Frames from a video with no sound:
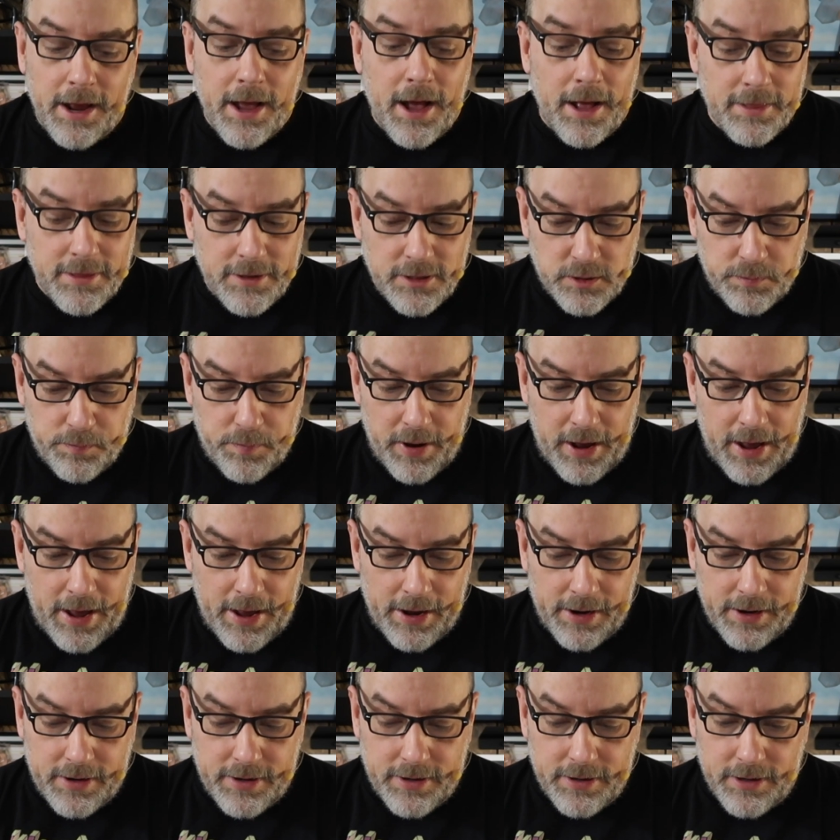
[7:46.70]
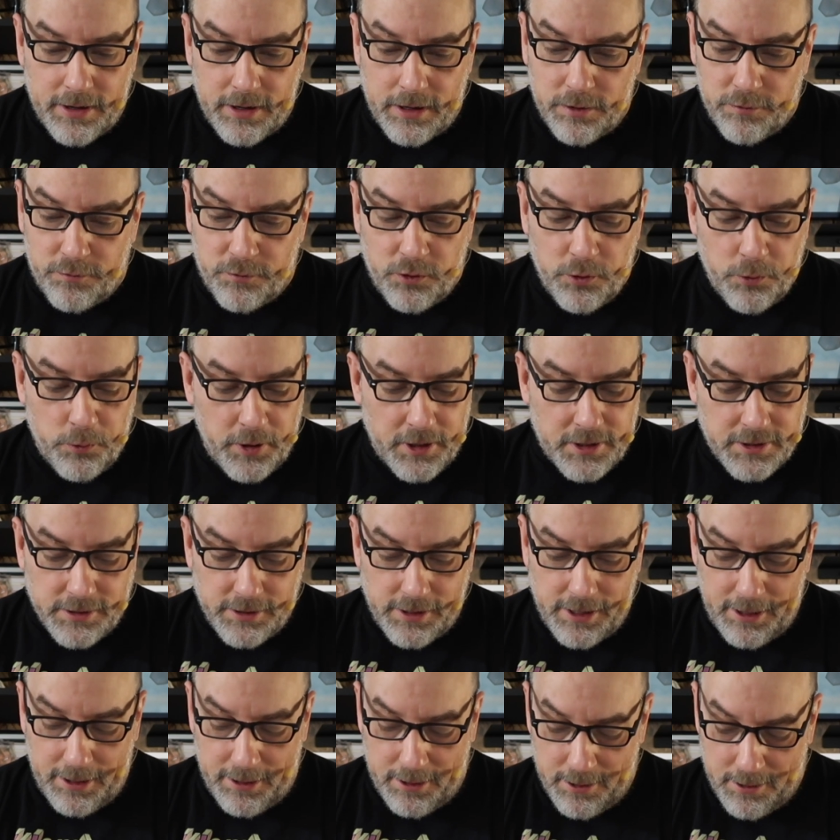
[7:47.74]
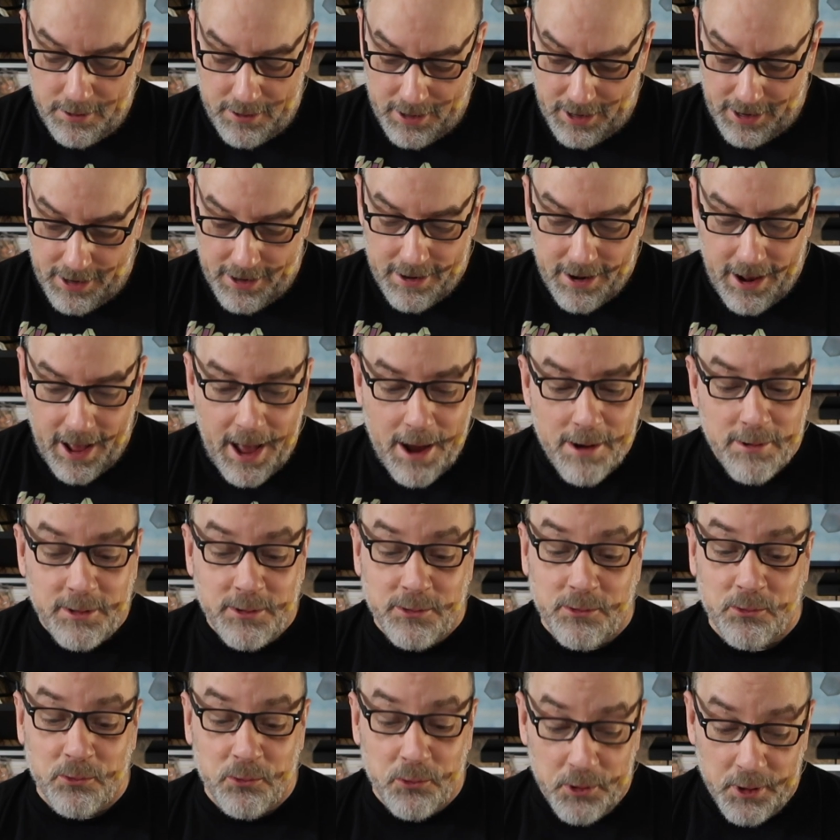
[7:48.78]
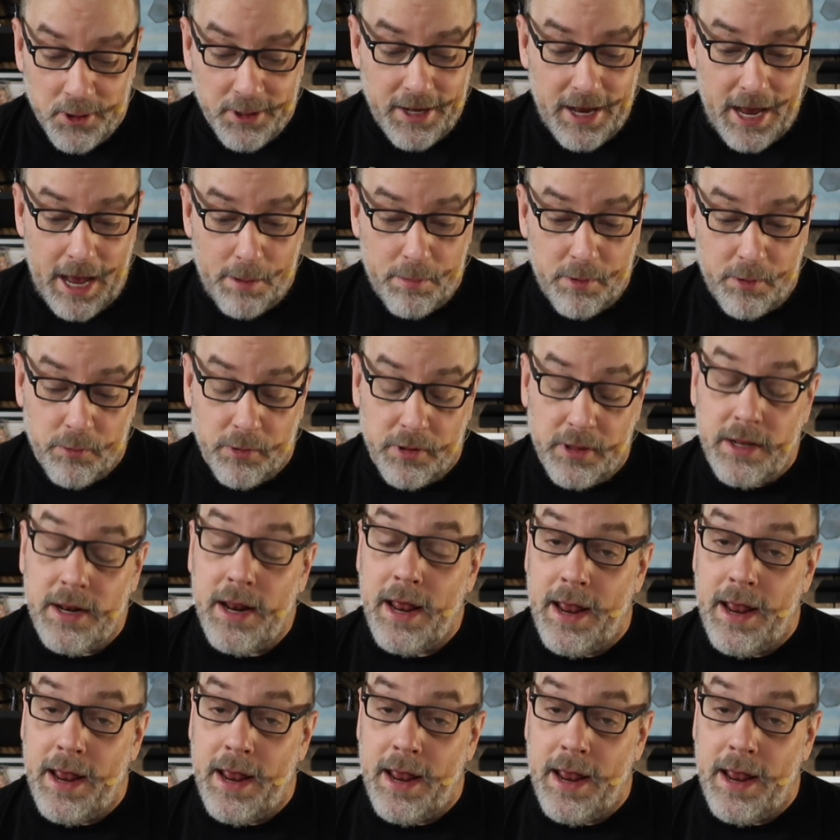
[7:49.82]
got this back a few weeks later, and I was really happy with it.